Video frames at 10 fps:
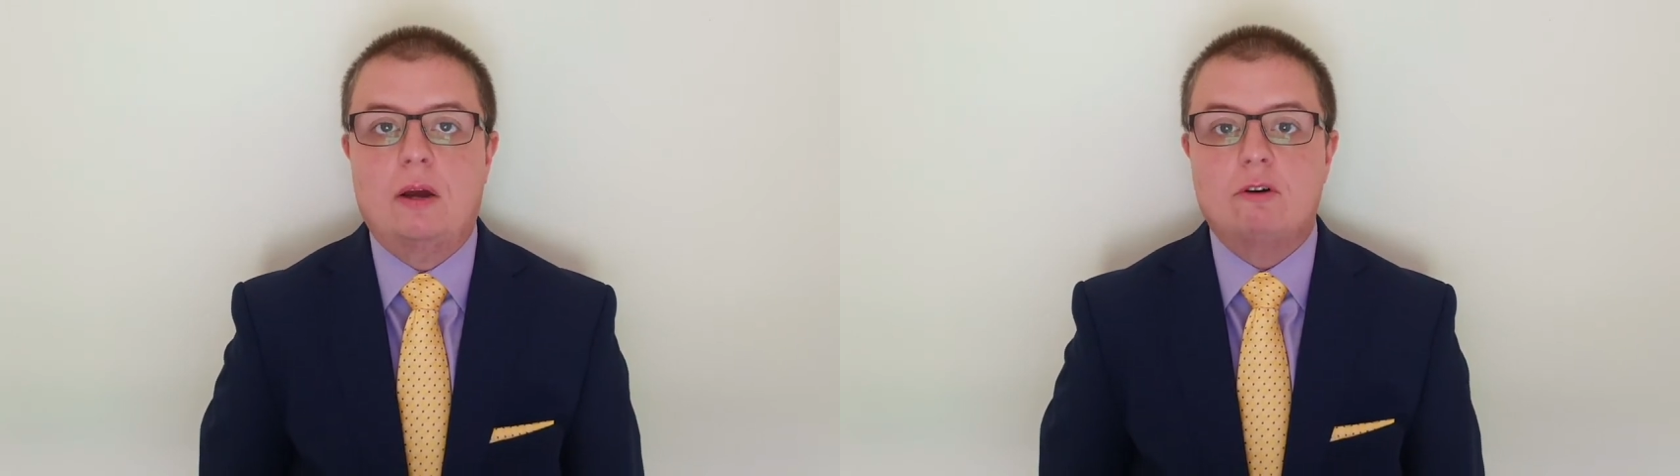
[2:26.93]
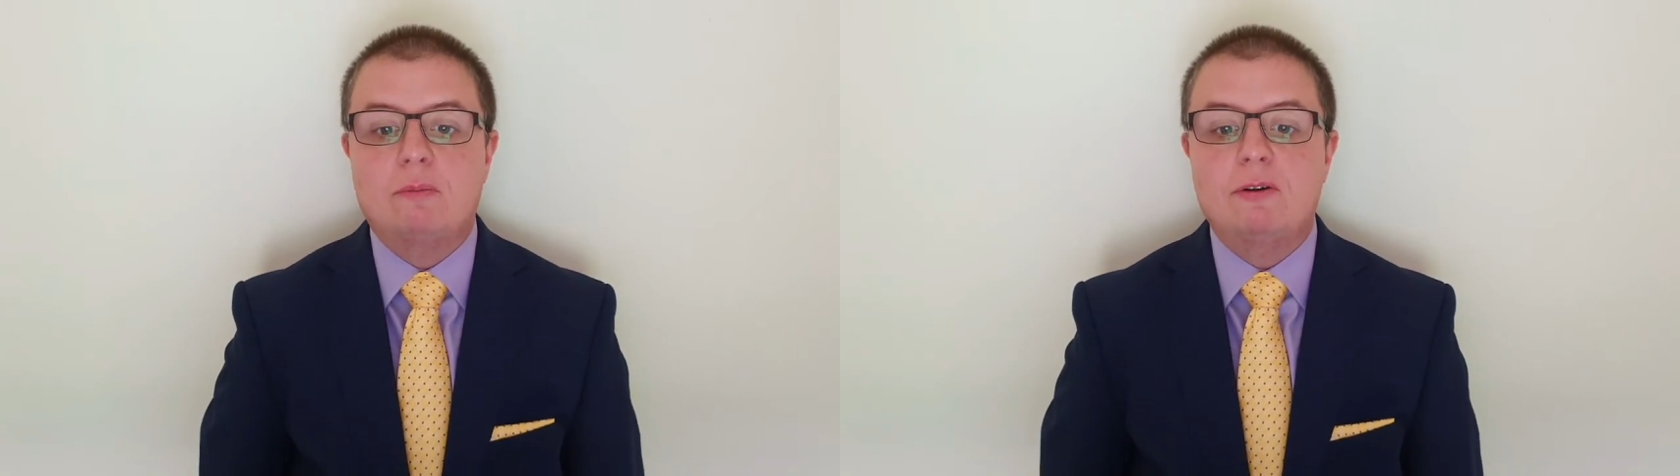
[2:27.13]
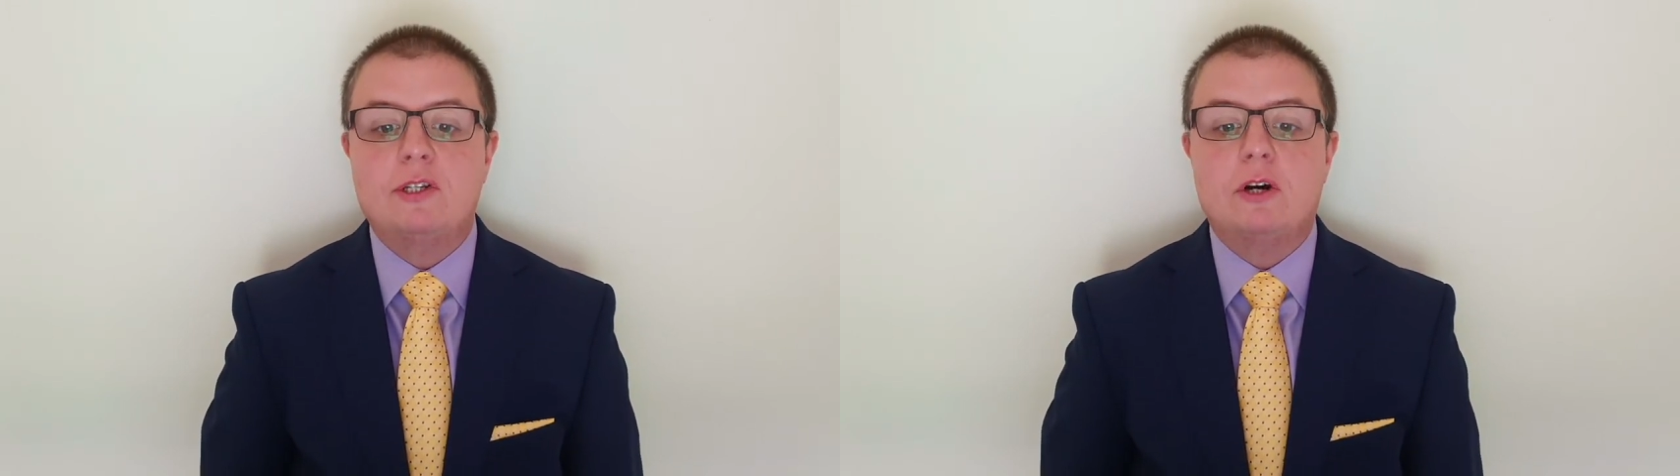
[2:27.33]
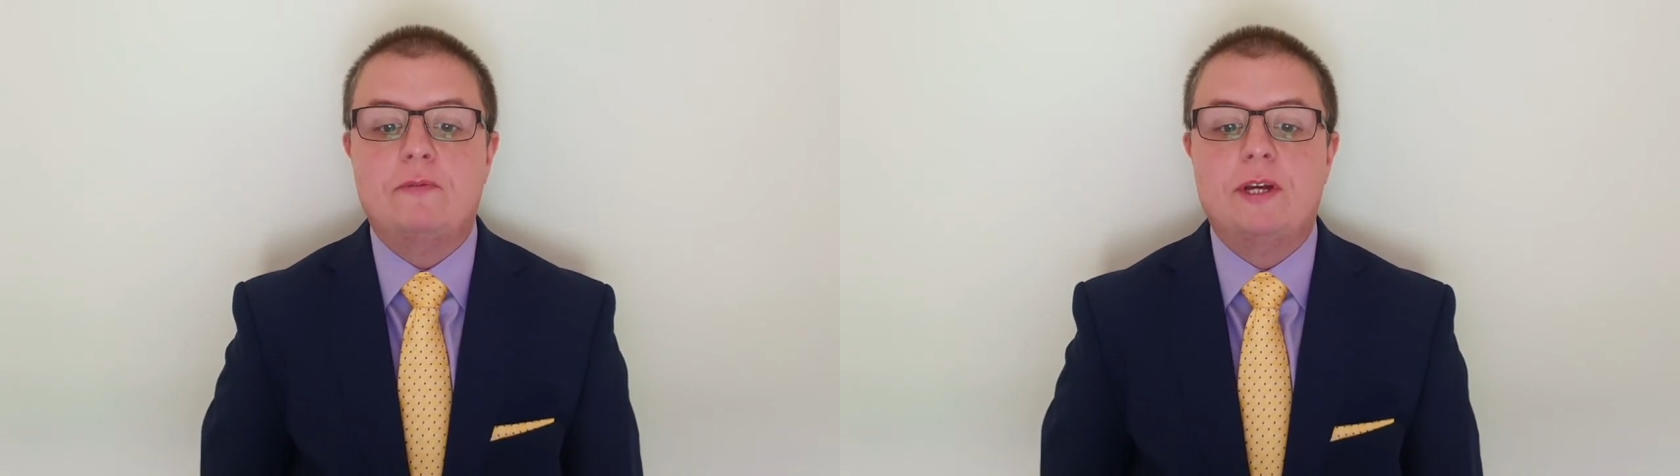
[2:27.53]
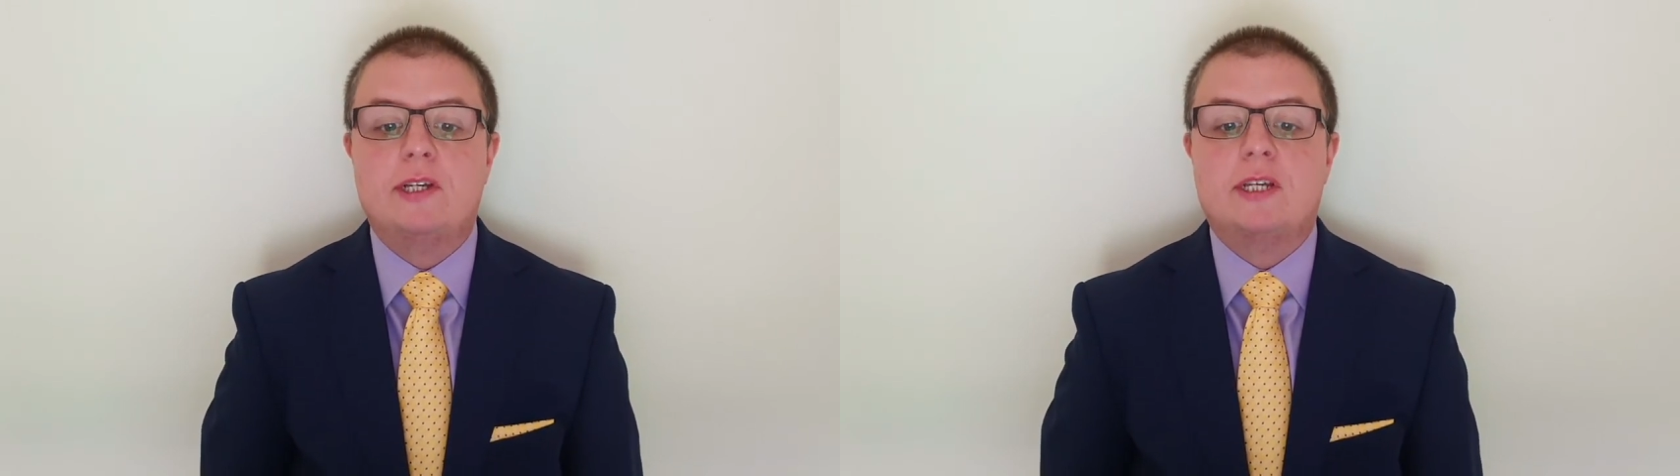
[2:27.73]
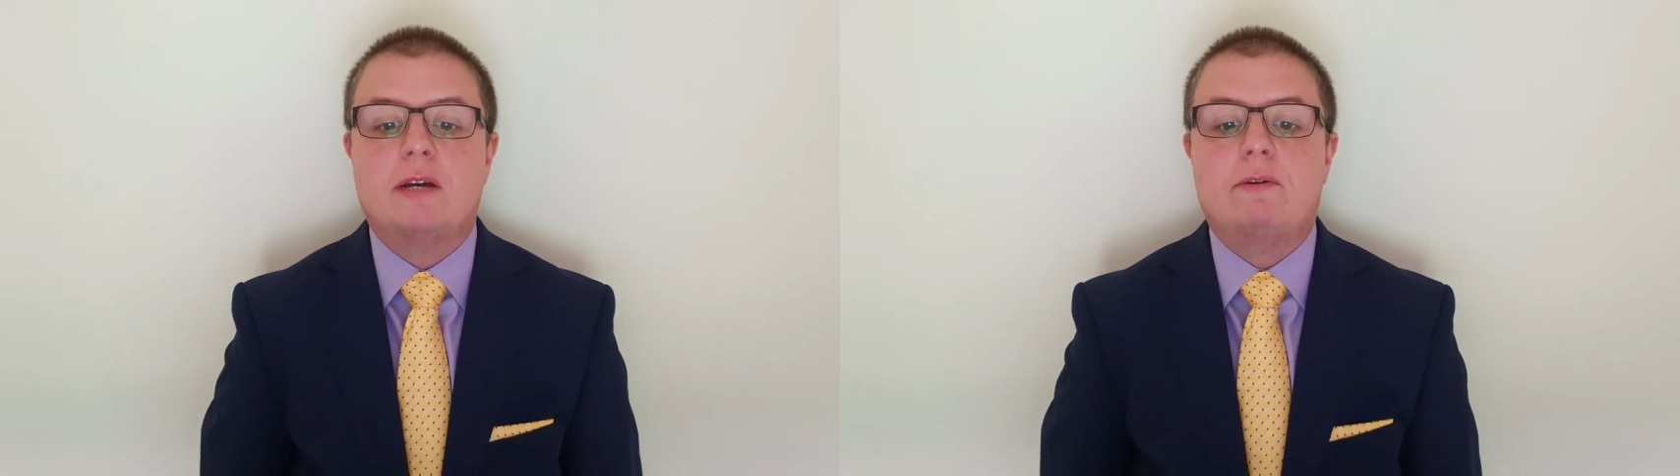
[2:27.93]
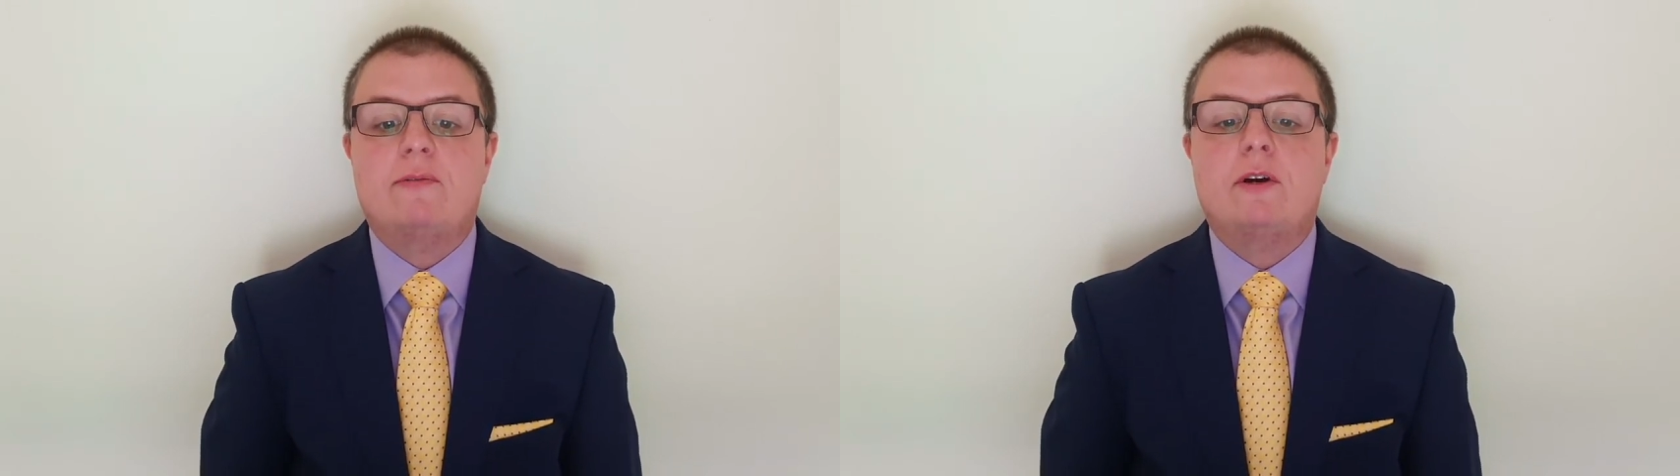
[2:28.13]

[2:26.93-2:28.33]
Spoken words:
Well, most obviously, we've